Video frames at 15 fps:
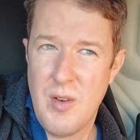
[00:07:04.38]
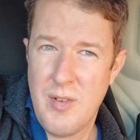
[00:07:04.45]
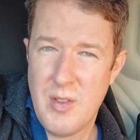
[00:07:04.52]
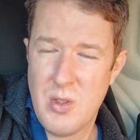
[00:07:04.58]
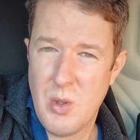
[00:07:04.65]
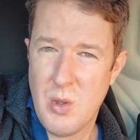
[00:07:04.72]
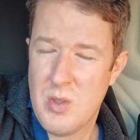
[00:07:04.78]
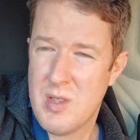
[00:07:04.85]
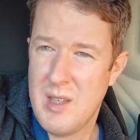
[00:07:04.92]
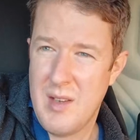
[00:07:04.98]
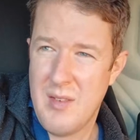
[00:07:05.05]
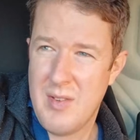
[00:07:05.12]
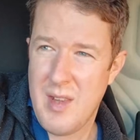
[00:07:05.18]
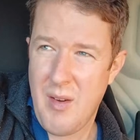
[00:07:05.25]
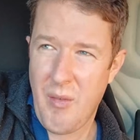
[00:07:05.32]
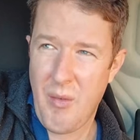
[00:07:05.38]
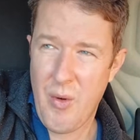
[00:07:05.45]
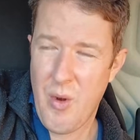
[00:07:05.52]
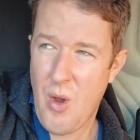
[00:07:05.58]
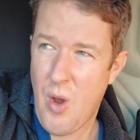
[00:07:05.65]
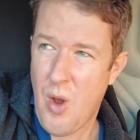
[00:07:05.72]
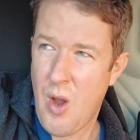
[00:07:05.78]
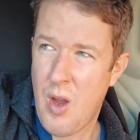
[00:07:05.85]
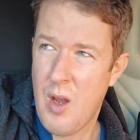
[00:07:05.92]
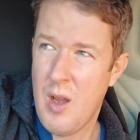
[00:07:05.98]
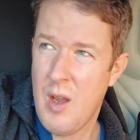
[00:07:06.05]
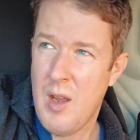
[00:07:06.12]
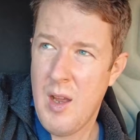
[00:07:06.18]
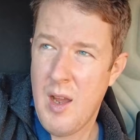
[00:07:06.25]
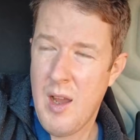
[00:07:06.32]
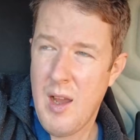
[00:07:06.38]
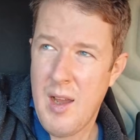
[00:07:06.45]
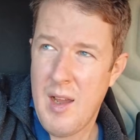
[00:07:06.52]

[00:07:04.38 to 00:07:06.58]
if a daughter lives there or not. But